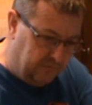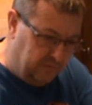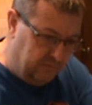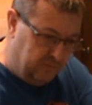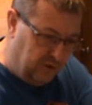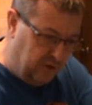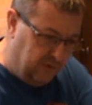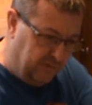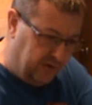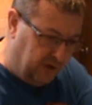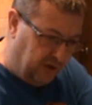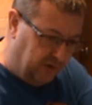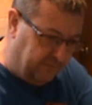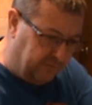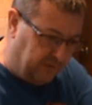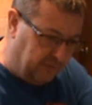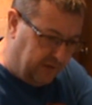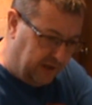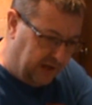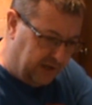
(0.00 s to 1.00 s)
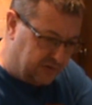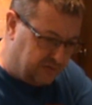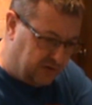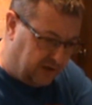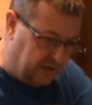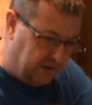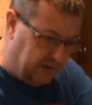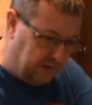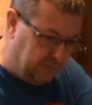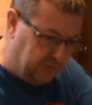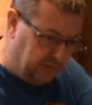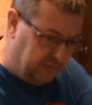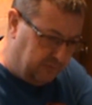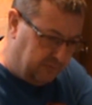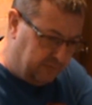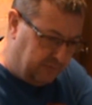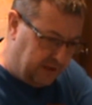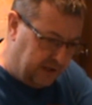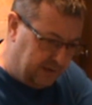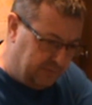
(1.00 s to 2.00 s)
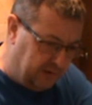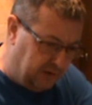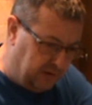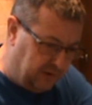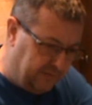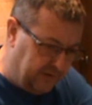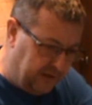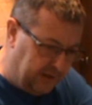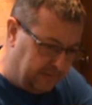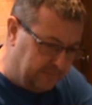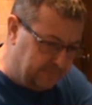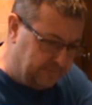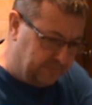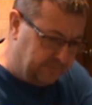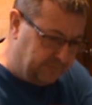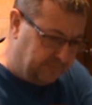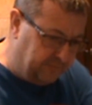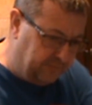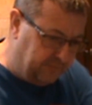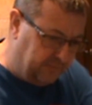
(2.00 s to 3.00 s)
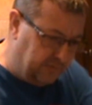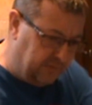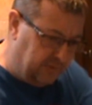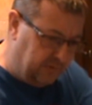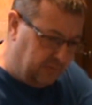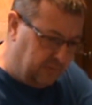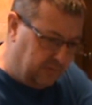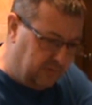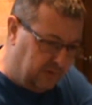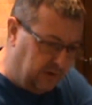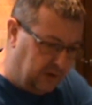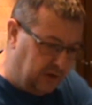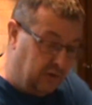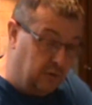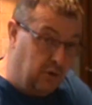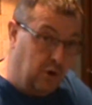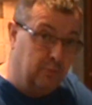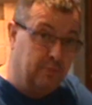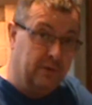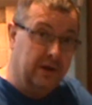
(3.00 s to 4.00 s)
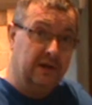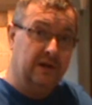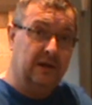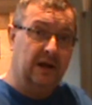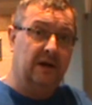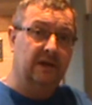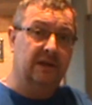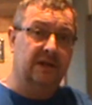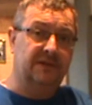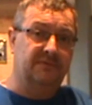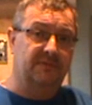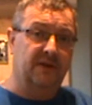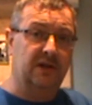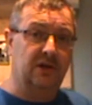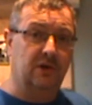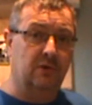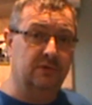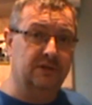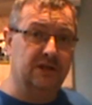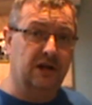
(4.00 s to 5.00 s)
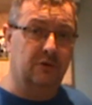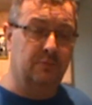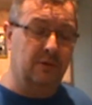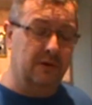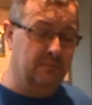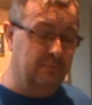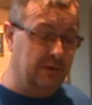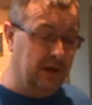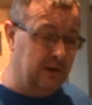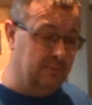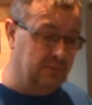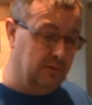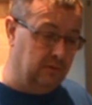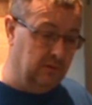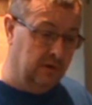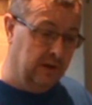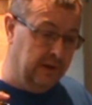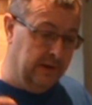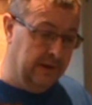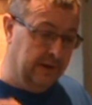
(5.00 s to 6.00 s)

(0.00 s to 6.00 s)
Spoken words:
moving on from there, trying to help people, I think. And I'm hoping that this video is helping people,